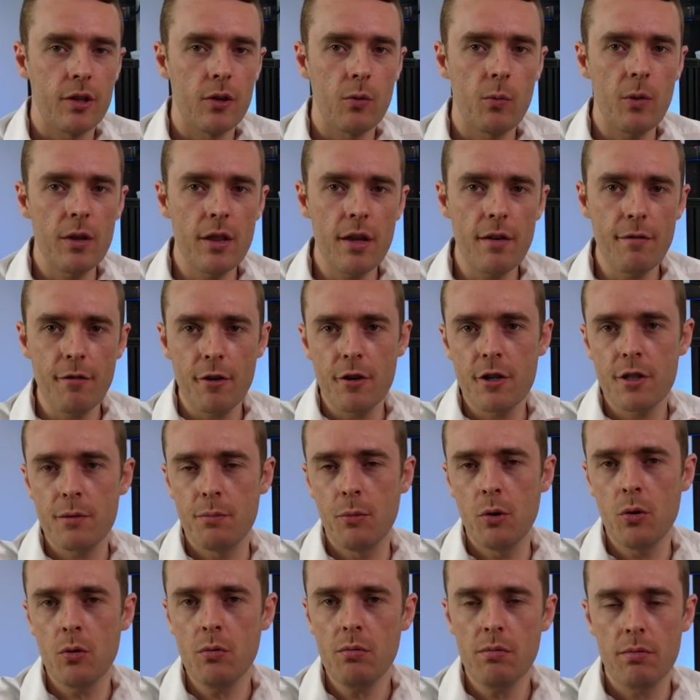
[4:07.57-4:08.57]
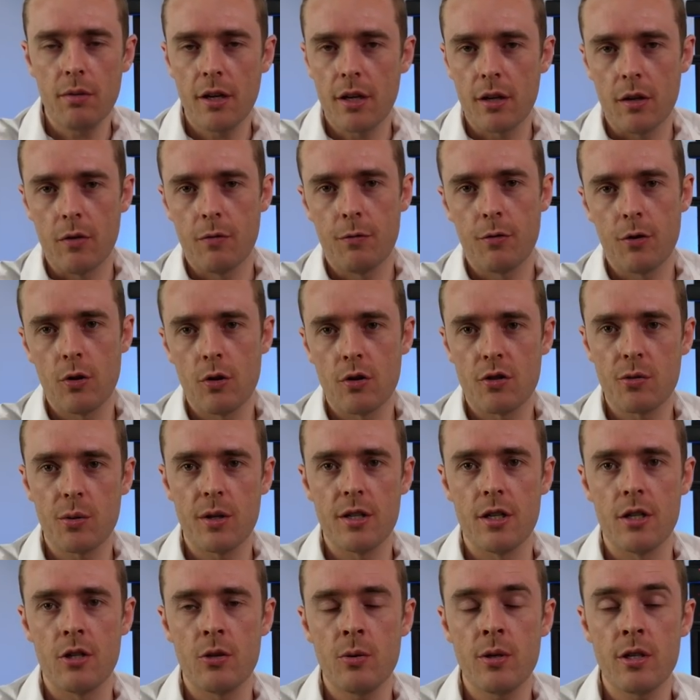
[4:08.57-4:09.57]
When they're very small, like for your
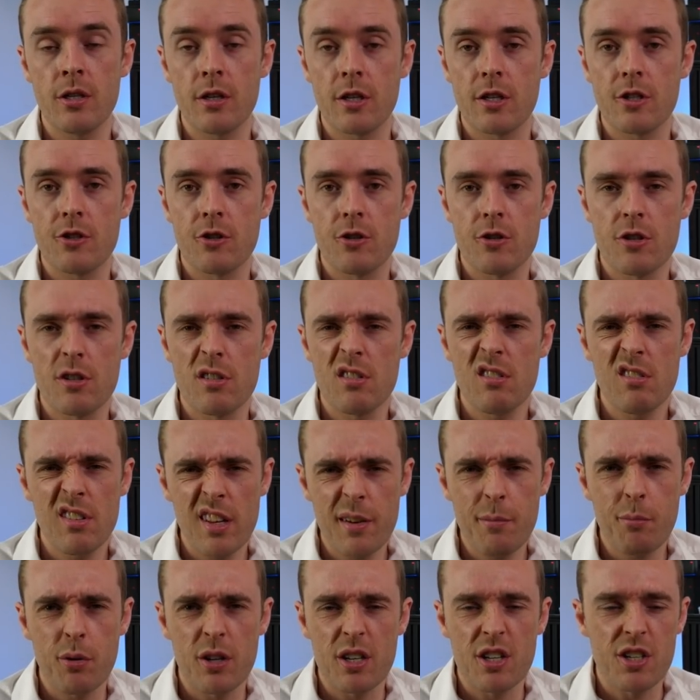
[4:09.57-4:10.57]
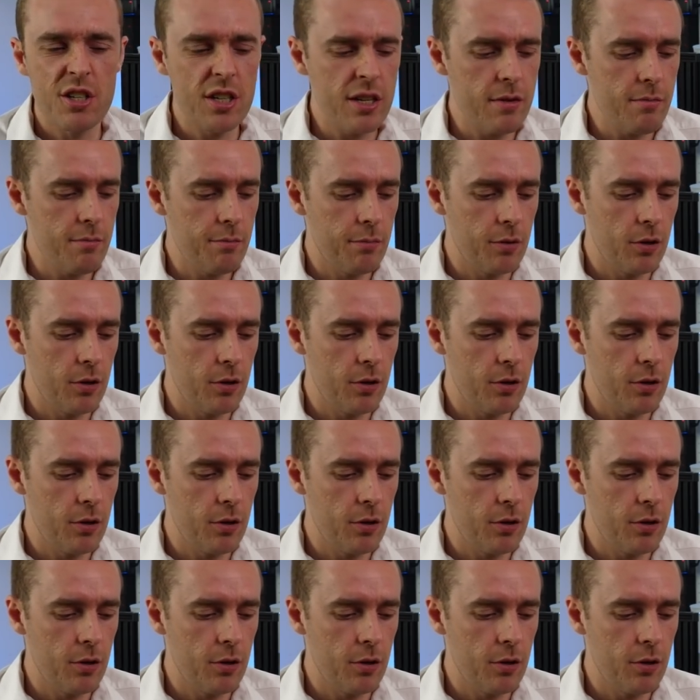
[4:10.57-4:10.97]
2020 extrusions, they're pretty cheap,